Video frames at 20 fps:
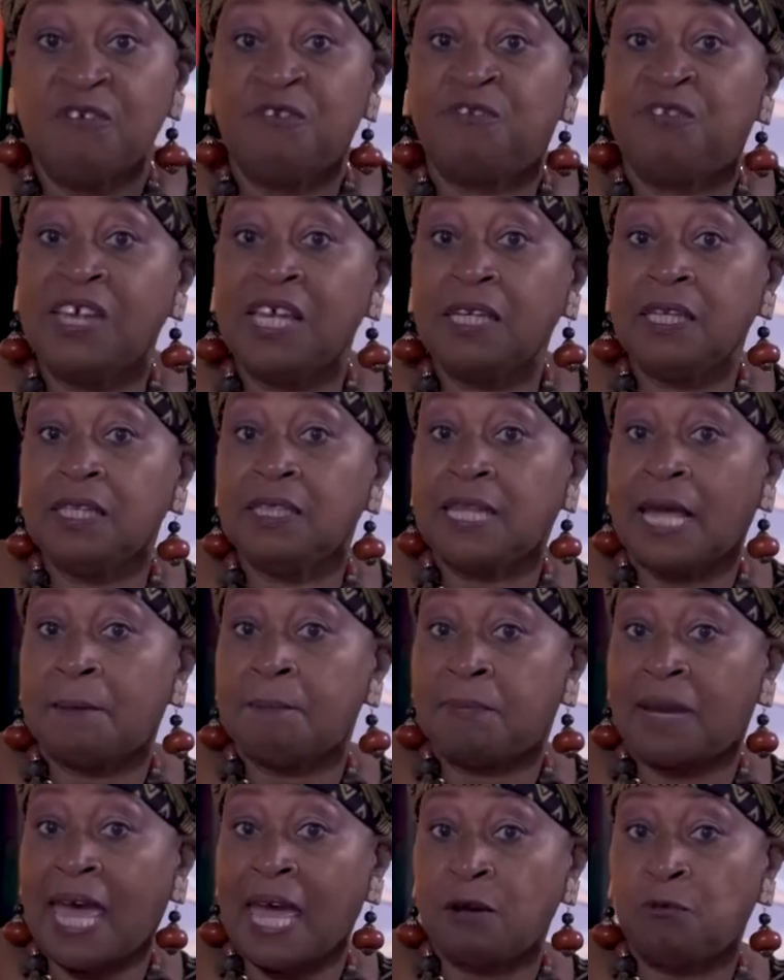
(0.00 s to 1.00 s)
feeling
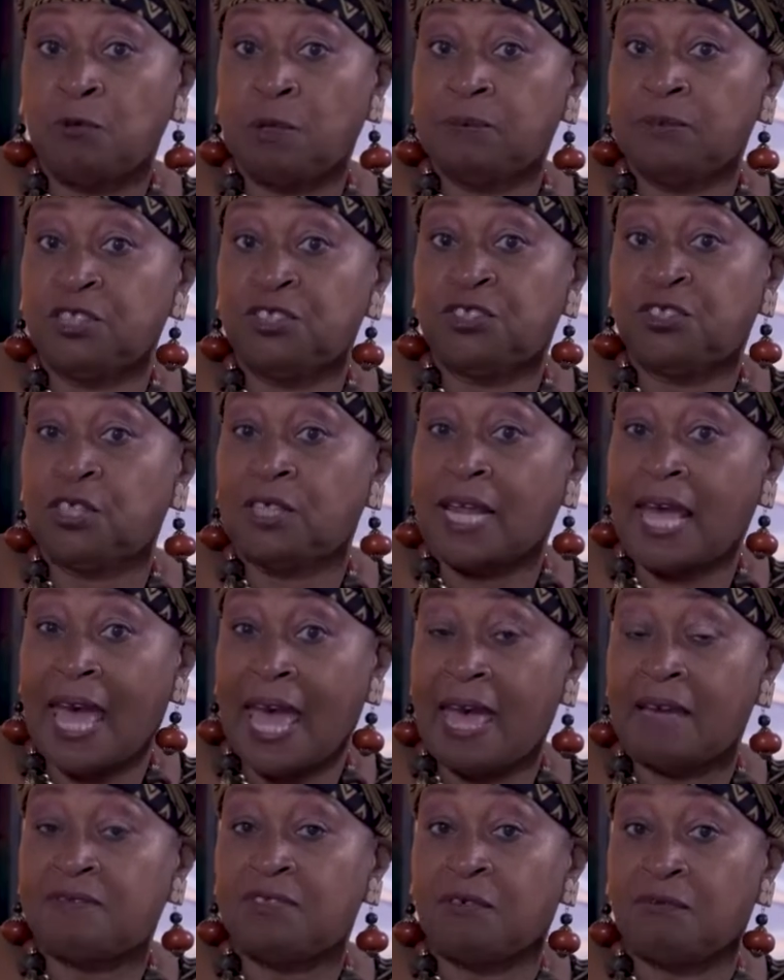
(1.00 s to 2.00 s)
that black women should
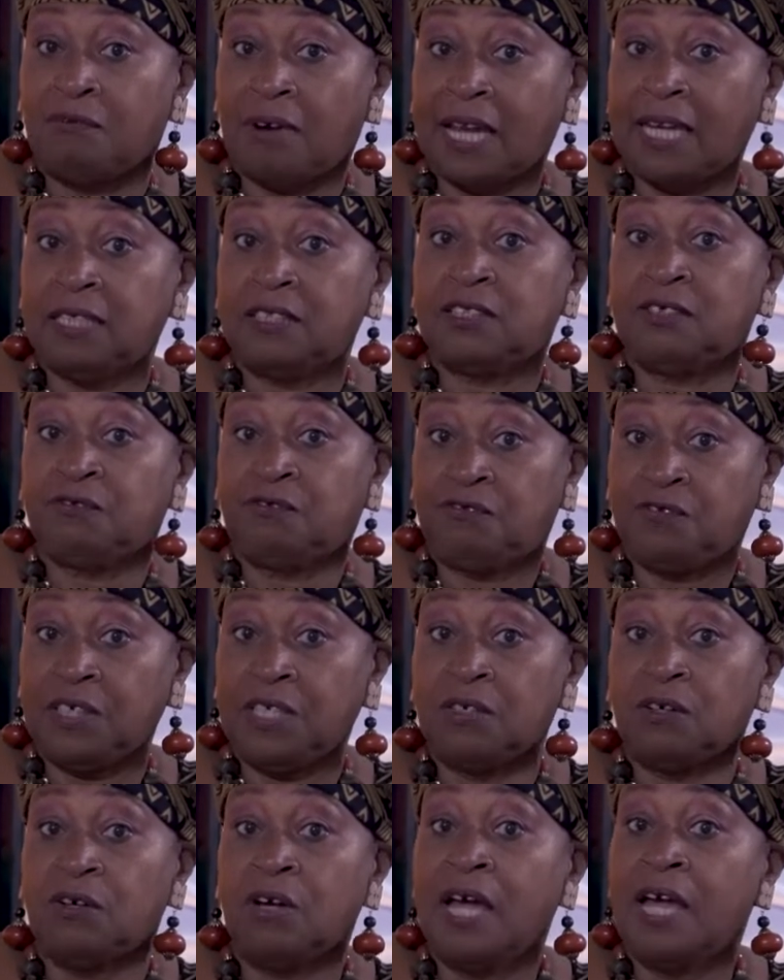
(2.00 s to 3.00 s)
have the right to
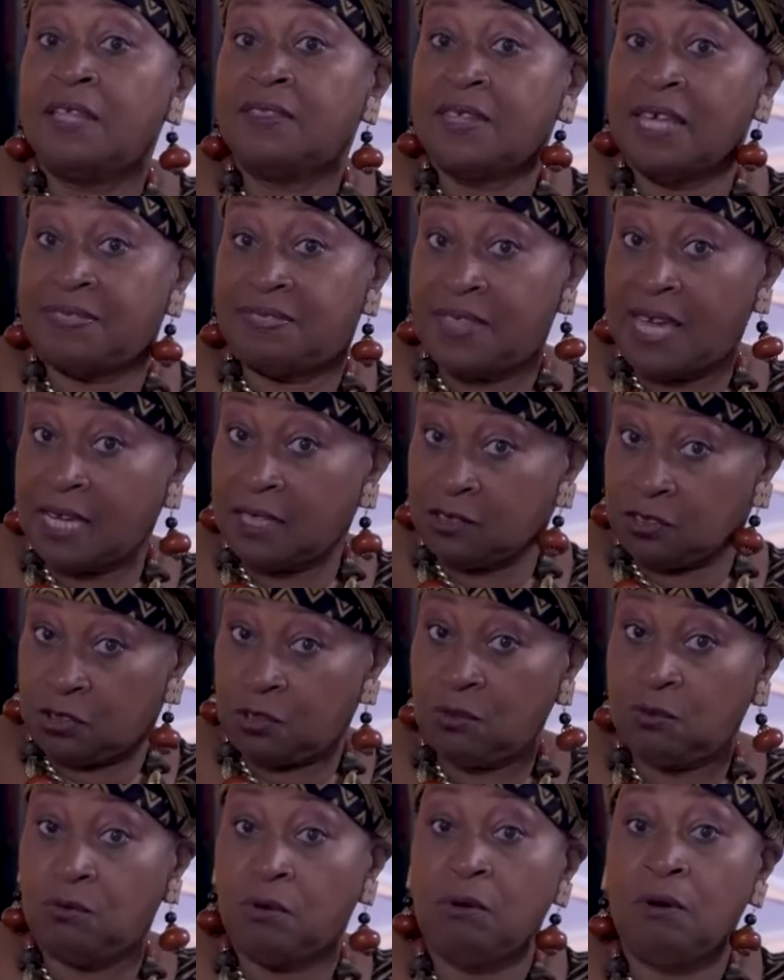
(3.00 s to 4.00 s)
feel that they
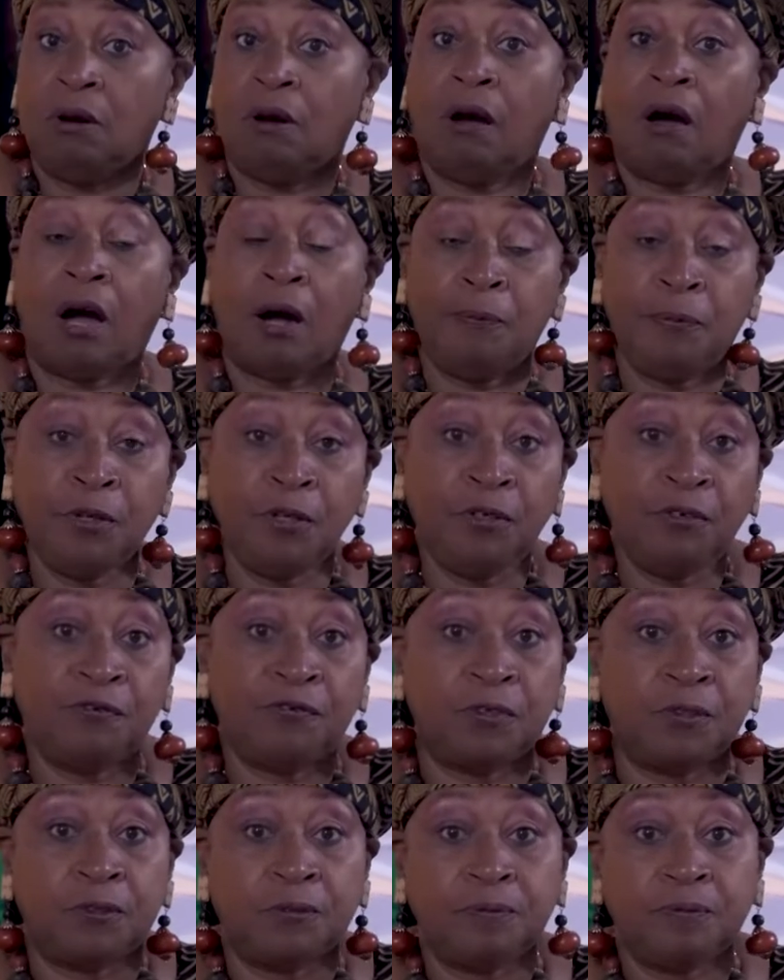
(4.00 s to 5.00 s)
too are
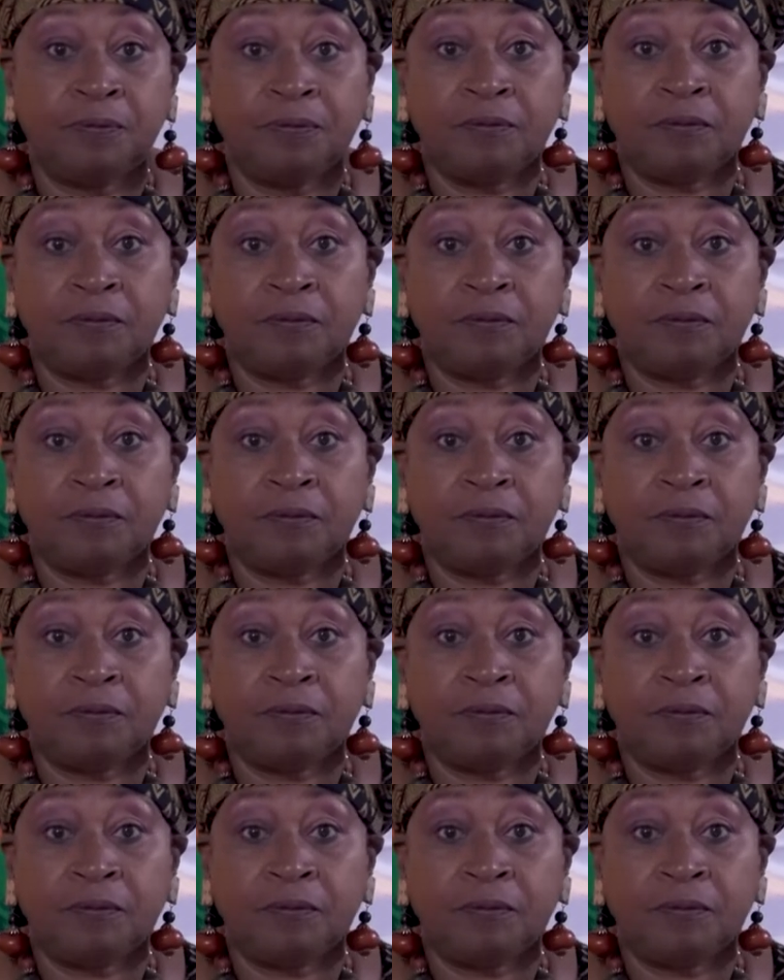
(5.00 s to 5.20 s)
beautiful.